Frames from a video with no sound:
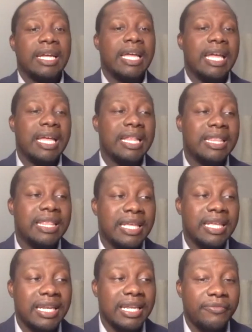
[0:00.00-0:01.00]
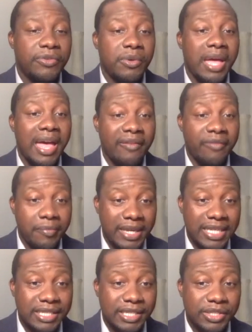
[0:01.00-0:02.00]
And then if you have a
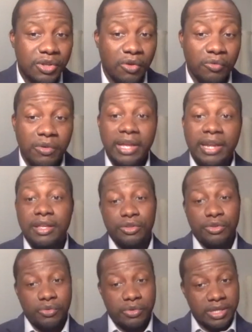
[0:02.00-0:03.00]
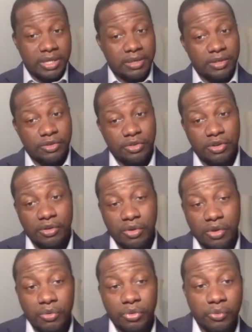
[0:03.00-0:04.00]
business already, you can,
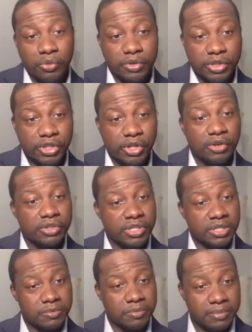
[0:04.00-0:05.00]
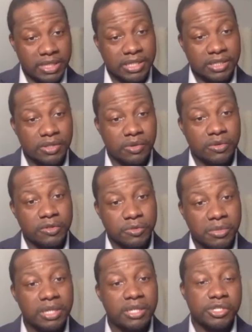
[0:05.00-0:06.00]
go through the church's business owners
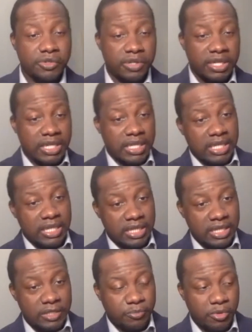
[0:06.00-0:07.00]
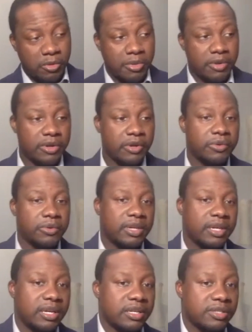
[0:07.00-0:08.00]
ministry and get these pro bono
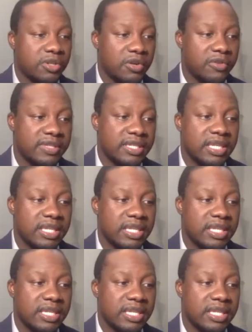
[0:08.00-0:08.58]
services.